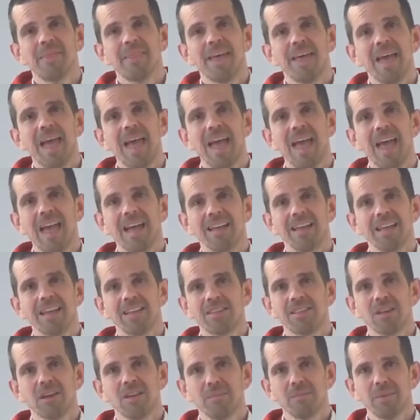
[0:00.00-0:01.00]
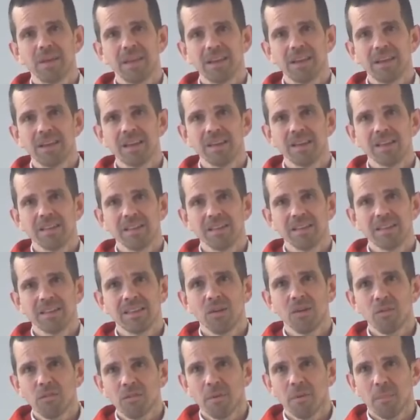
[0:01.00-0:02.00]
And so to be
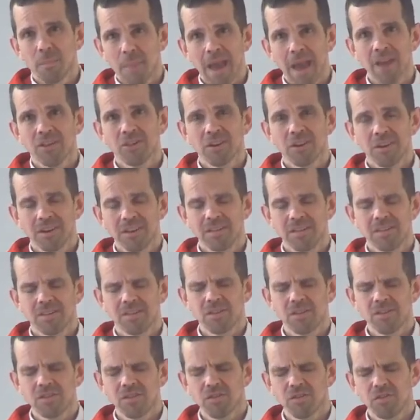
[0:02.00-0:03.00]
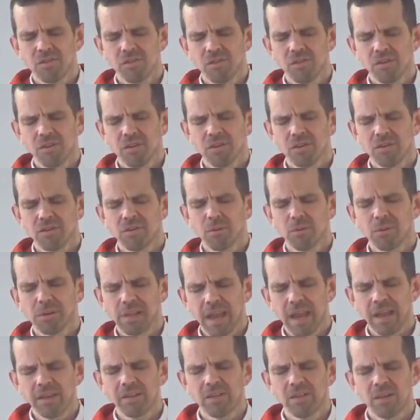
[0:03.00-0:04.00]
self-compassionate is just to
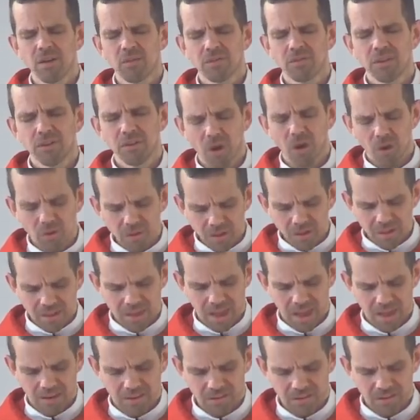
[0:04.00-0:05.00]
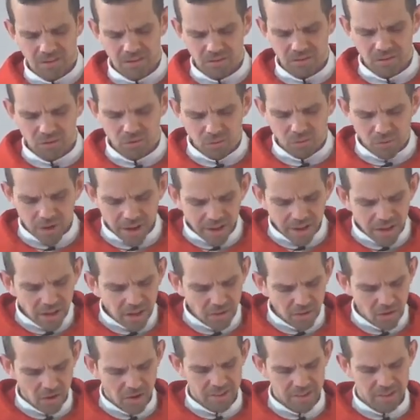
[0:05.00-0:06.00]
allow yourself to notice that, to
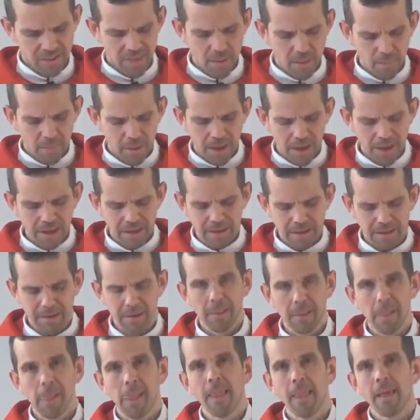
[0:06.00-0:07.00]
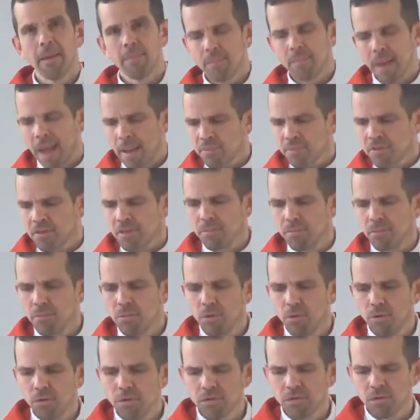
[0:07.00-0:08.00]
recognise that pain, perhaps to
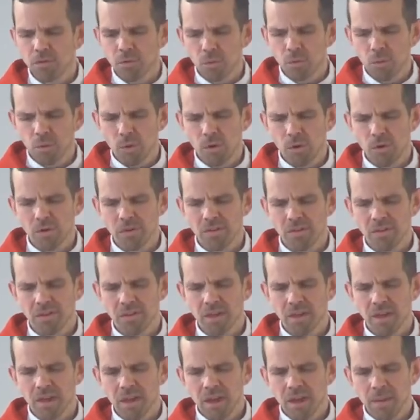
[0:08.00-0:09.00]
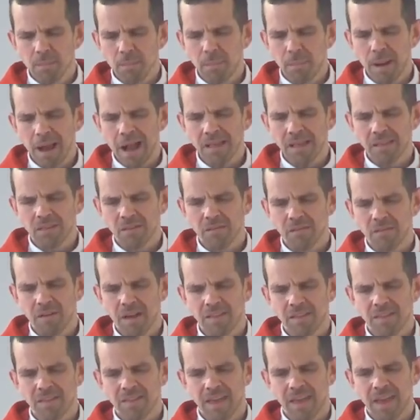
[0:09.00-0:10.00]
move towards parts of
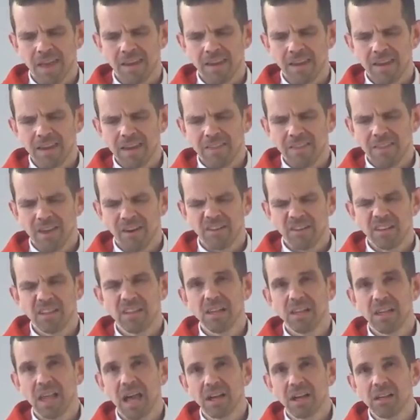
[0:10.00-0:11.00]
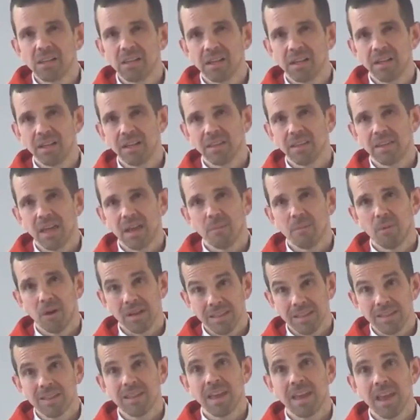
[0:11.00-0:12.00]
us that are a little ugly, that
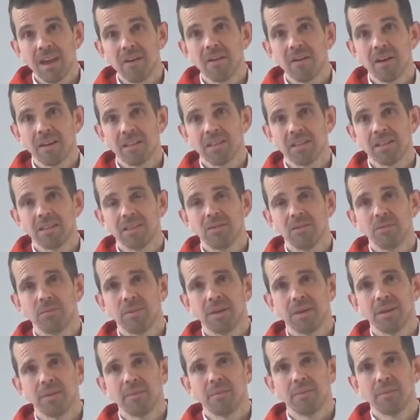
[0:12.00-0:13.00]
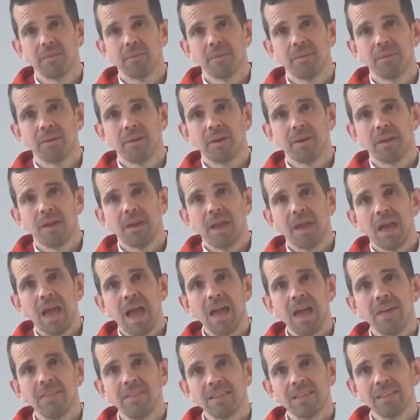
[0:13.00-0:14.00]
might scare us a little bit.
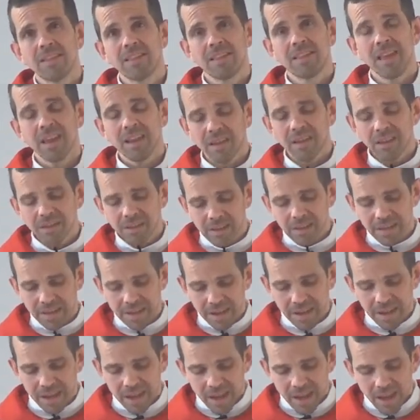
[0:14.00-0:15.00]
And then secondly,